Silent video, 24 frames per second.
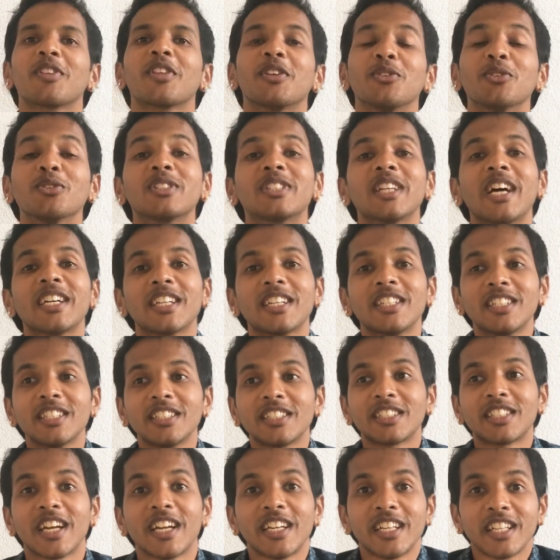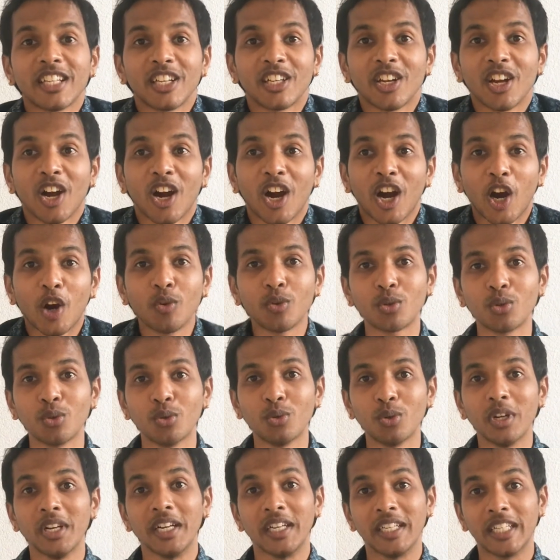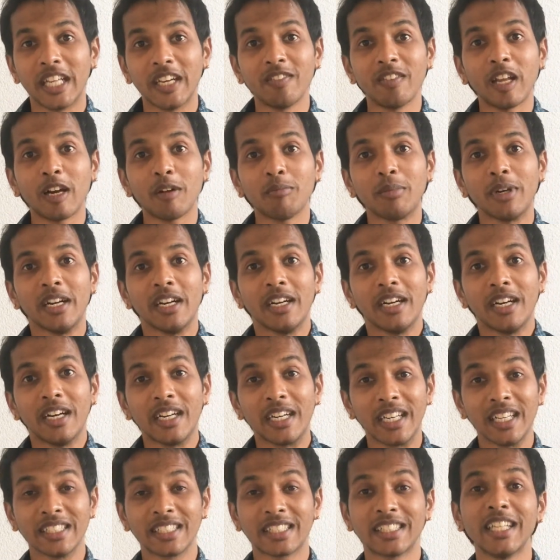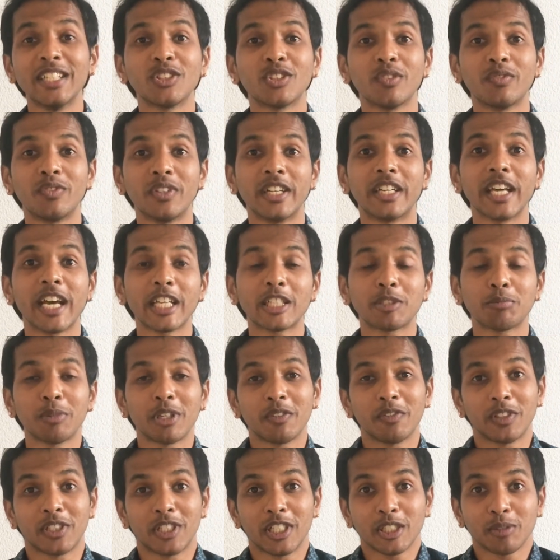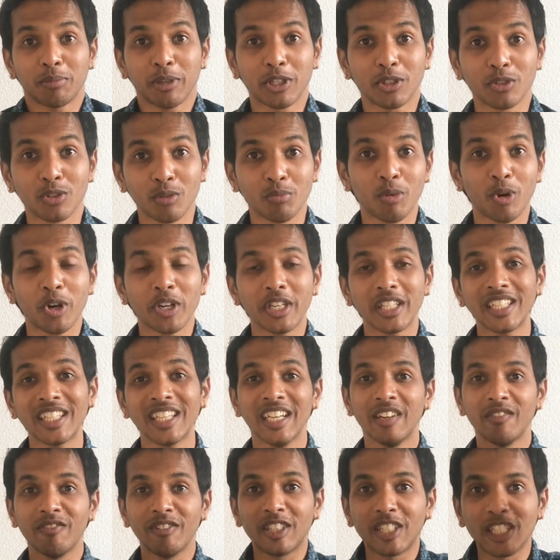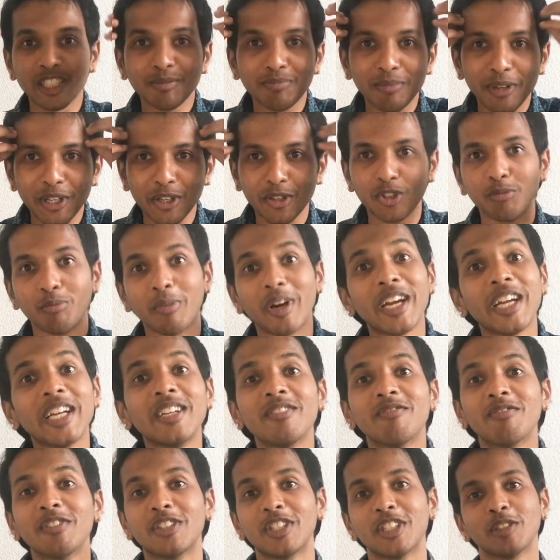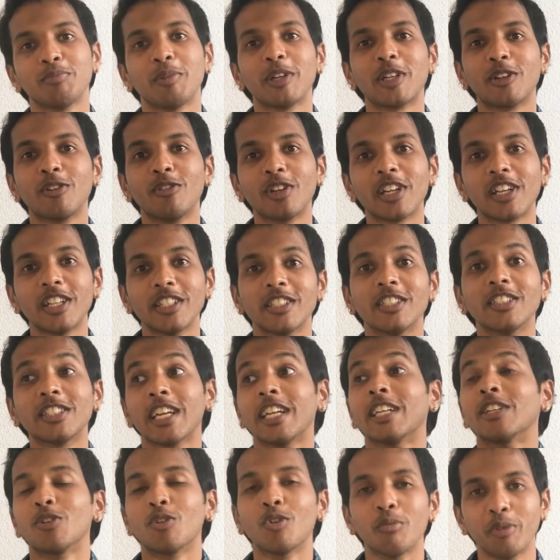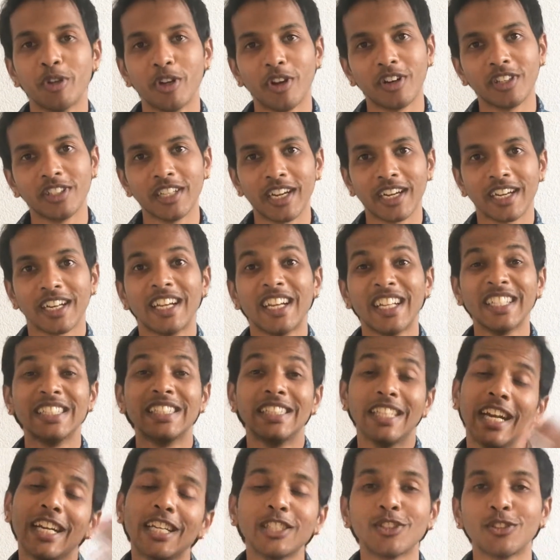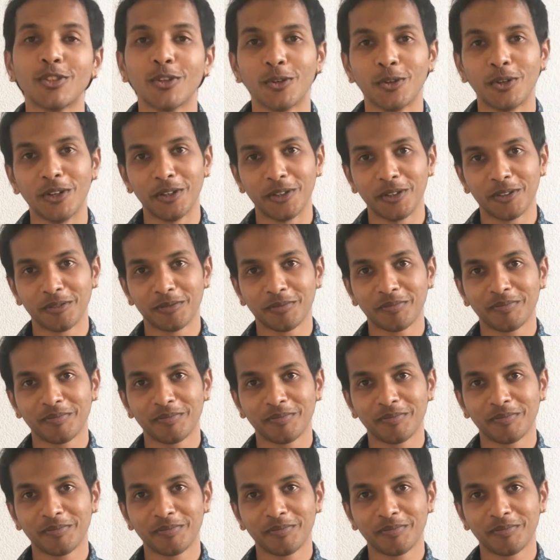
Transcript: you start understanding how to develop a sense of detachment with respect to the body, with respect to the mind, with respect to intelligence, and go beyond that. That is yoga.